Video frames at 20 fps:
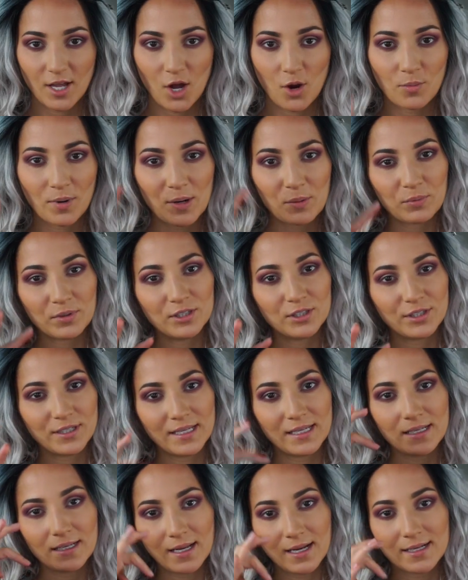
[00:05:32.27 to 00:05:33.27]
All right, we're
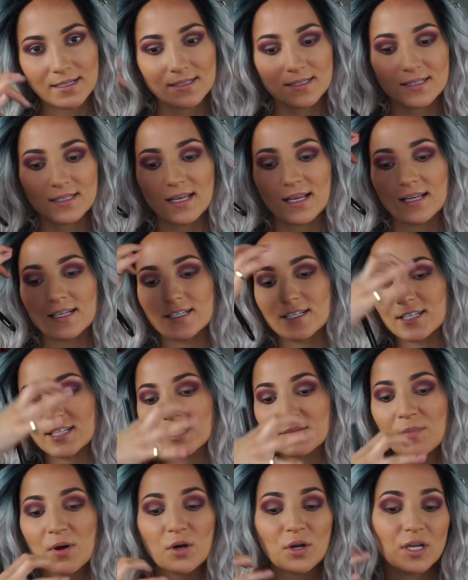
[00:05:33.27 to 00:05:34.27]
looking nice and
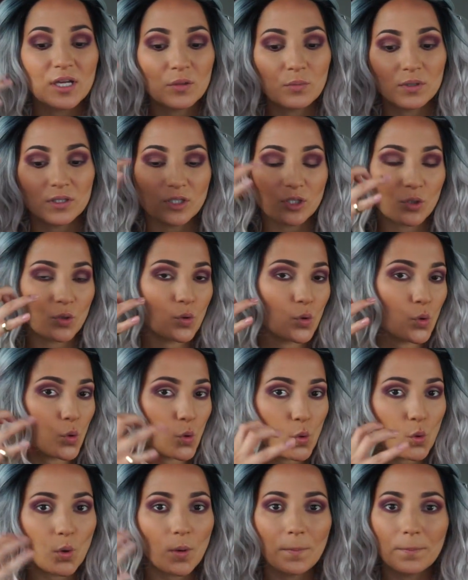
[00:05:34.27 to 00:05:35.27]
smoky with the
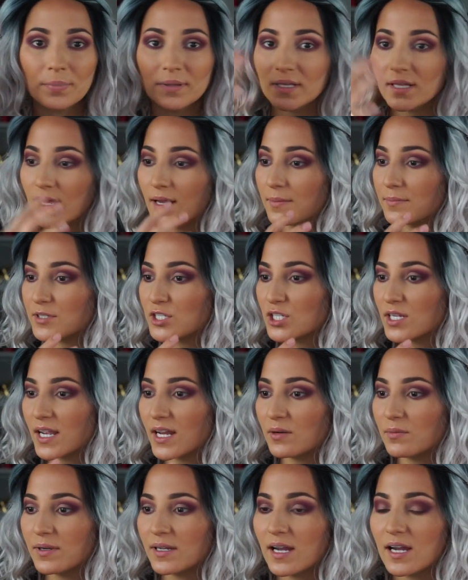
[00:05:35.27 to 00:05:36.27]
cool plum
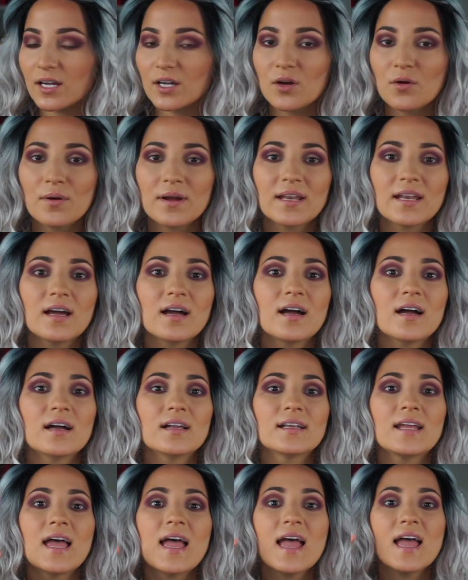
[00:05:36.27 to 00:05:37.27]
shade we got going
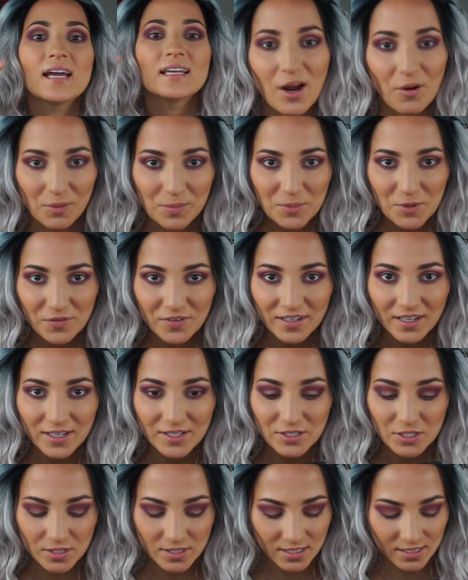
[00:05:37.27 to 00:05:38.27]
on. Now we're moving
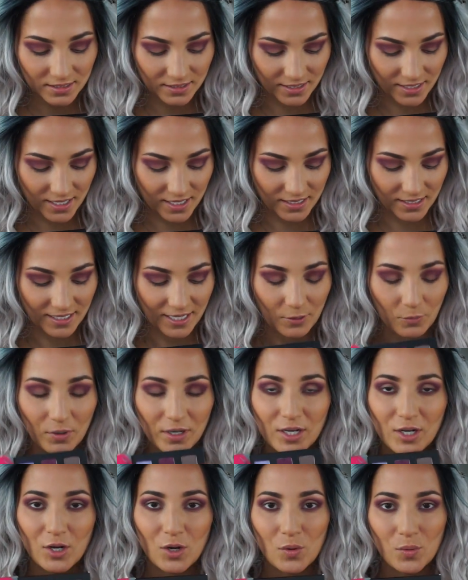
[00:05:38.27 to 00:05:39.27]
on to the lid, and I
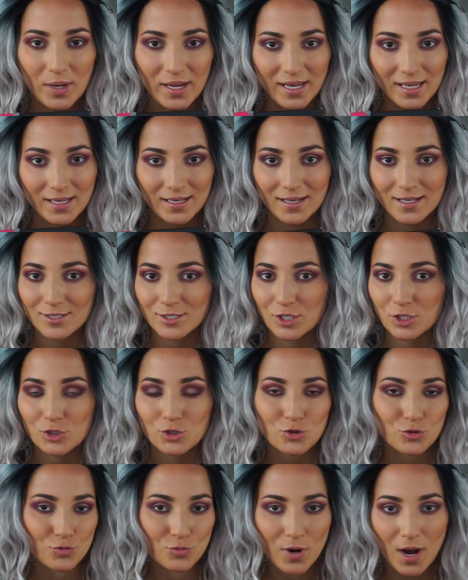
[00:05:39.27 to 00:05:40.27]
want to go in to
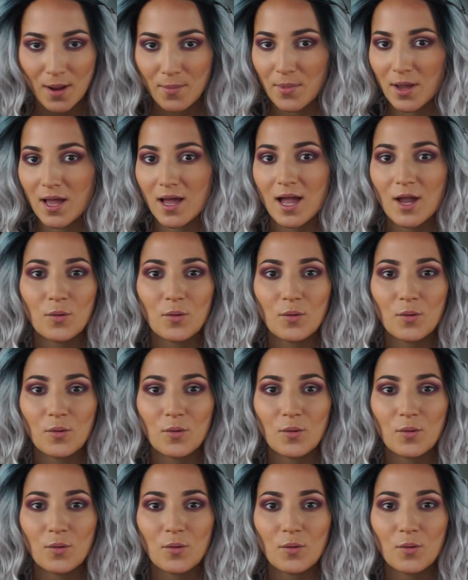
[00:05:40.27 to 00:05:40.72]
Drama.